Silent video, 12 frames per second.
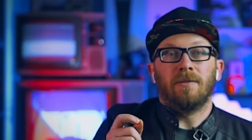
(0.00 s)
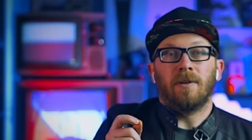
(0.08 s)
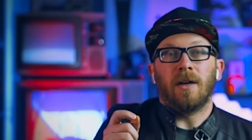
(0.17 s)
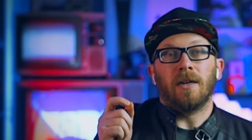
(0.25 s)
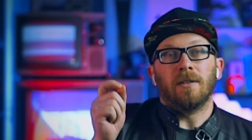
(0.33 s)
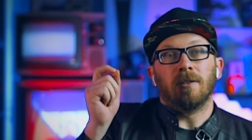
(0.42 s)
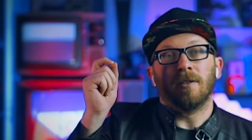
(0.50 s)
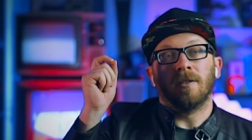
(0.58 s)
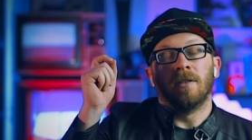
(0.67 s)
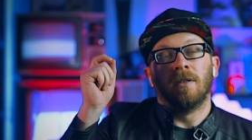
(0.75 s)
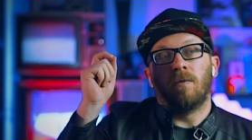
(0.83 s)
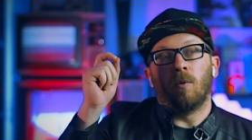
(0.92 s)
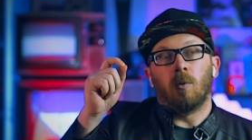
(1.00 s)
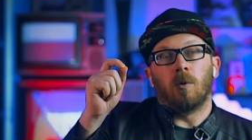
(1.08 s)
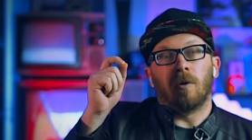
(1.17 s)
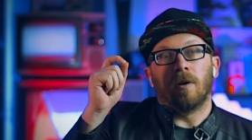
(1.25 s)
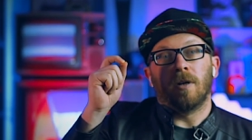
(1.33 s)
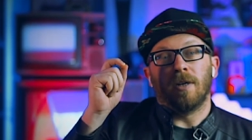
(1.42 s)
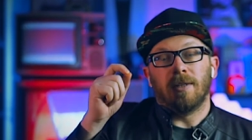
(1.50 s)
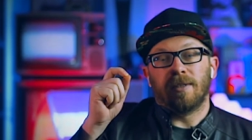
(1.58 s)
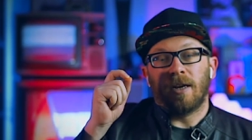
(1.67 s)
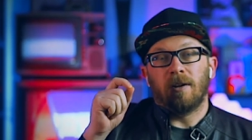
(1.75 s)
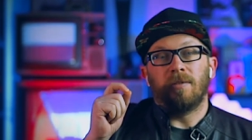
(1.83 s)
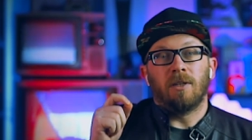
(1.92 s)
files four
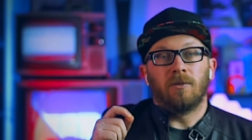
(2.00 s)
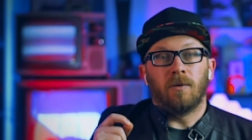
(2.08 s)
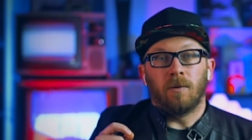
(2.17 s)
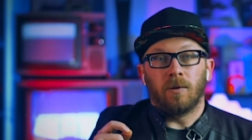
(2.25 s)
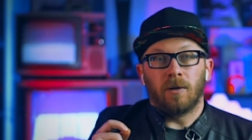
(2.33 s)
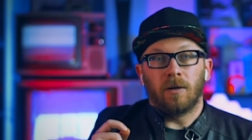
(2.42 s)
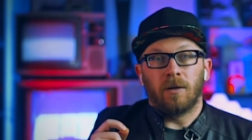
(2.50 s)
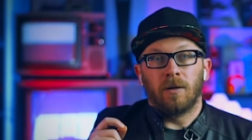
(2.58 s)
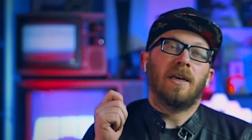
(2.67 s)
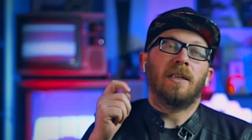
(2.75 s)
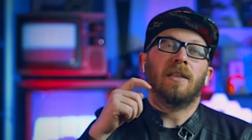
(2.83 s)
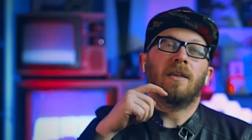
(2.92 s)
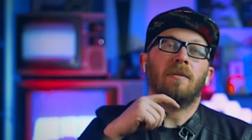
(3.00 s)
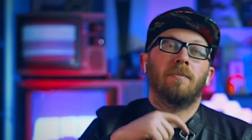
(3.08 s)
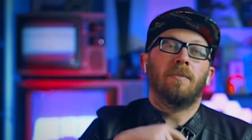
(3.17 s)
inside of each folder, telling